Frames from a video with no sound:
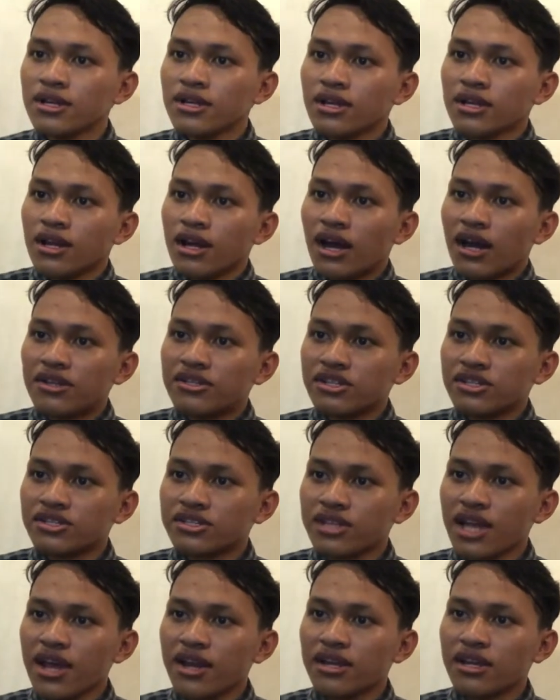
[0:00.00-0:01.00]

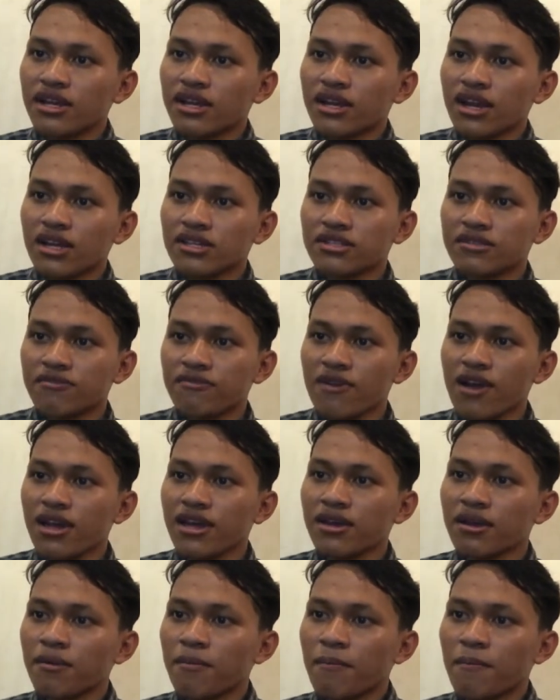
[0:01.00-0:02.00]
understanding,
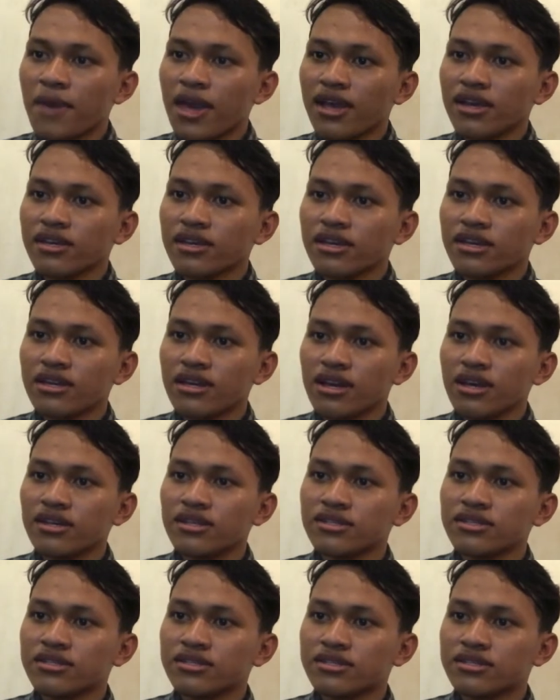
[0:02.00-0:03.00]
classifying, making
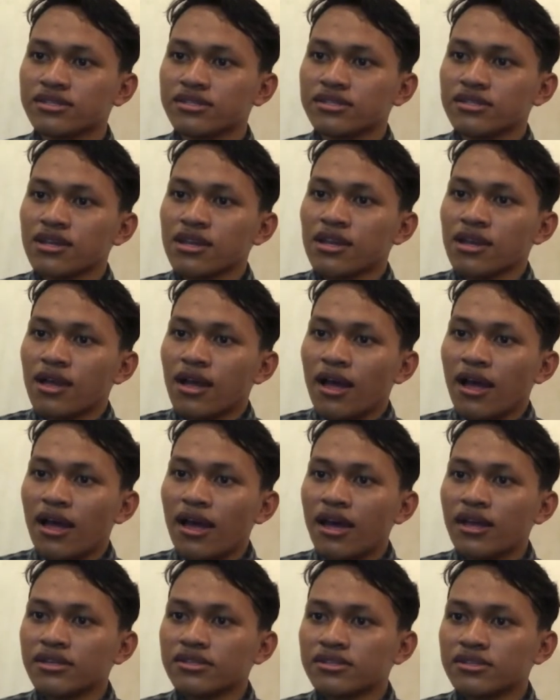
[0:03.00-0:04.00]
guesses,
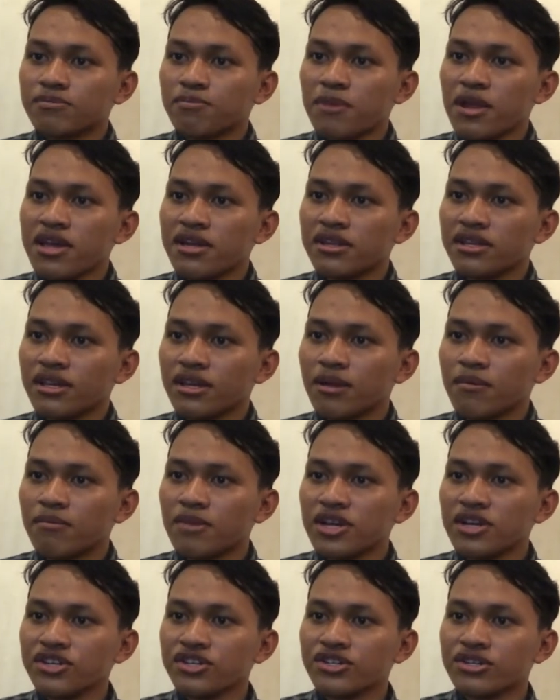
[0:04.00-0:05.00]
explaining,
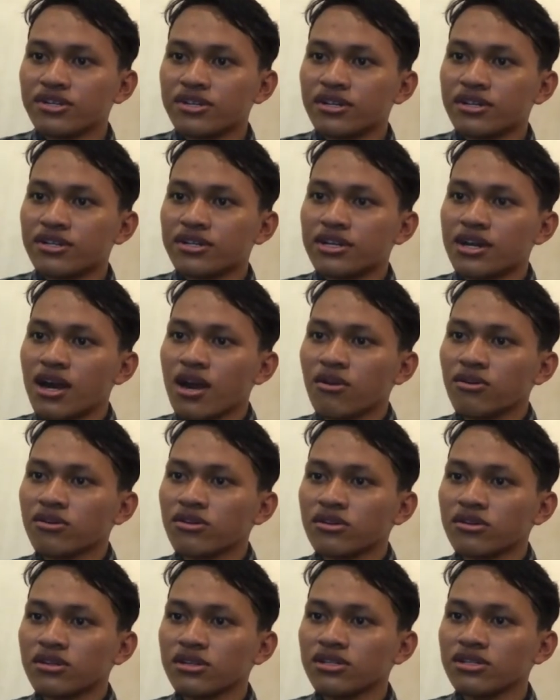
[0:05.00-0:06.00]
measure, draw
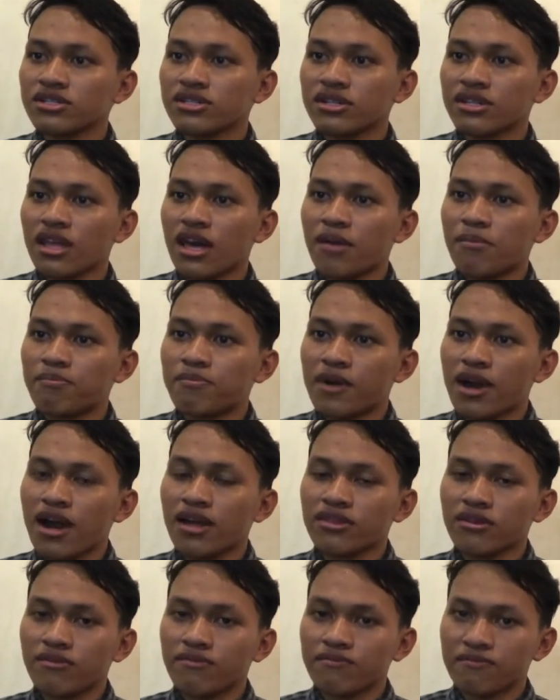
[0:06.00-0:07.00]
conclusion, and part
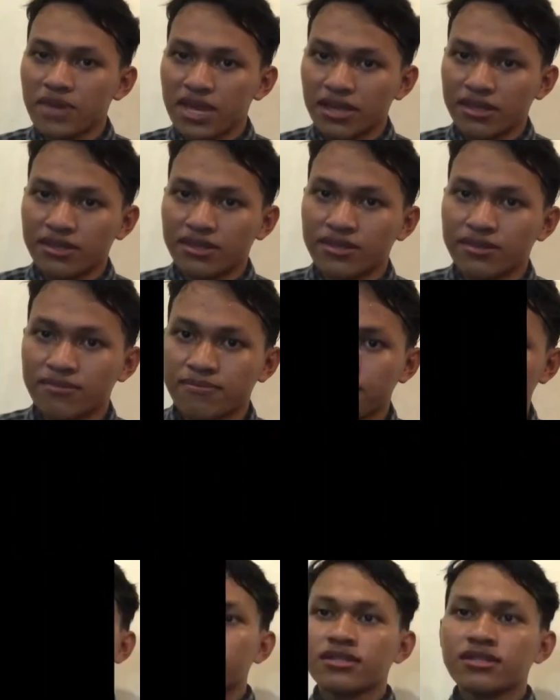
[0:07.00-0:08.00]
of it.
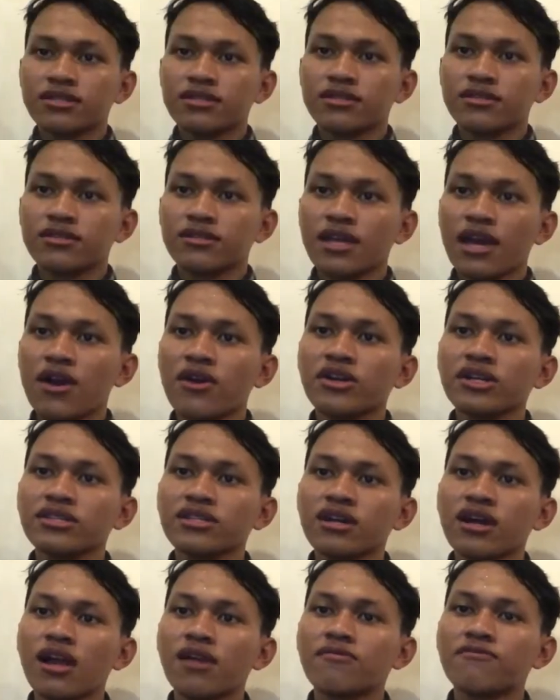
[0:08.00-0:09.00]

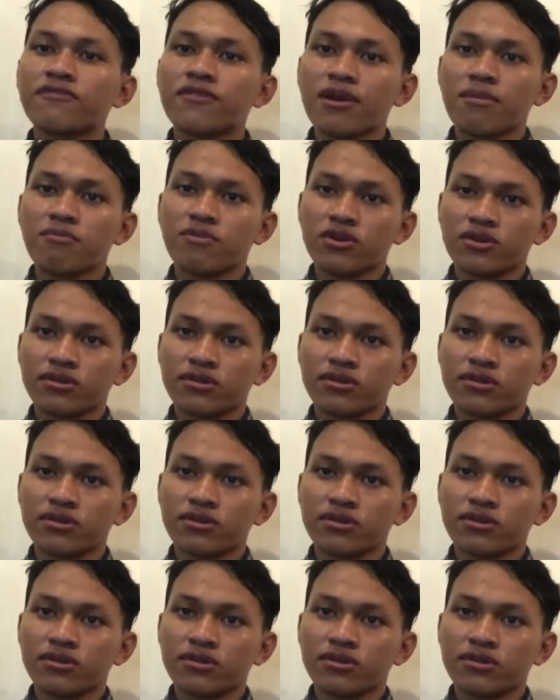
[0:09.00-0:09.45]
Theoretical framework.